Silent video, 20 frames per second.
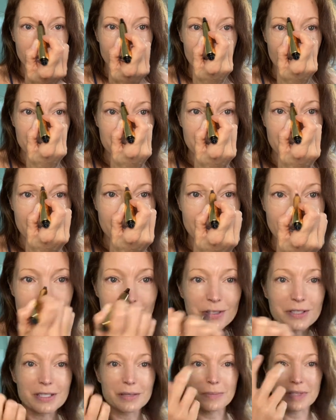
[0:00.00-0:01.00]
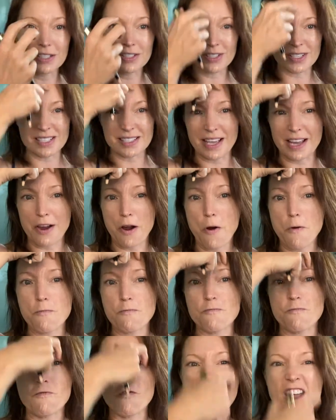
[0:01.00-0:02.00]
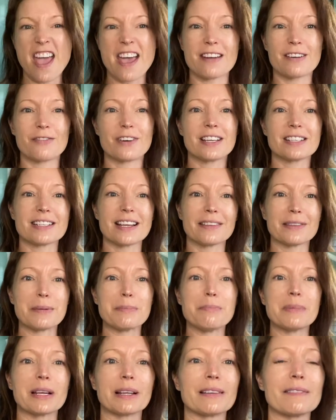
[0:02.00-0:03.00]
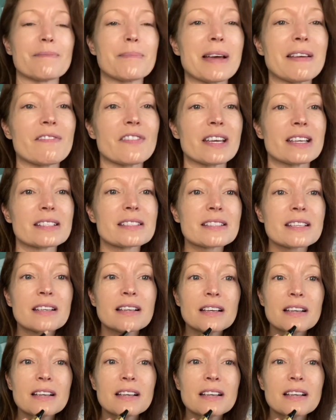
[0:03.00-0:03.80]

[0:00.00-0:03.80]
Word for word: I mean, I used to be just like red right down the middle of my face.